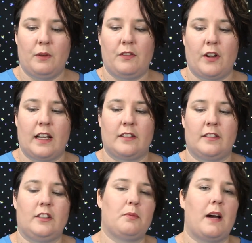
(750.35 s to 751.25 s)
We've got our
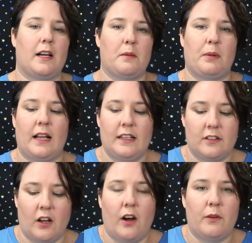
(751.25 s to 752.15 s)
stitch marker
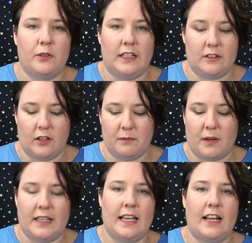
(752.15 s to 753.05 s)
placed. I'll need to, in
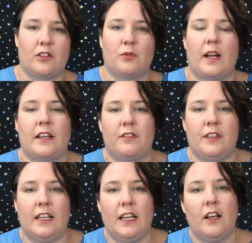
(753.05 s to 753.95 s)
my next round
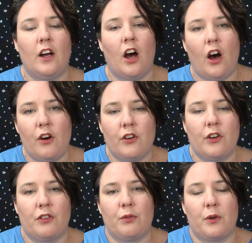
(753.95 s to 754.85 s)
of knitting, I'll
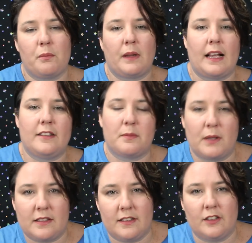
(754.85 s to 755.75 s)
go through and place
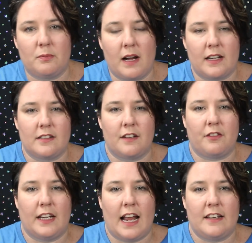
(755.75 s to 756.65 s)
my stitch markers
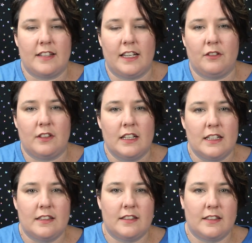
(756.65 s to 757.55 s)
every 18
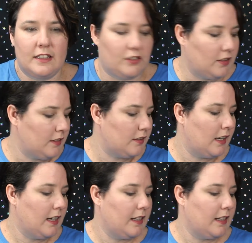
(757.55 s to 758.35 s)
stitches.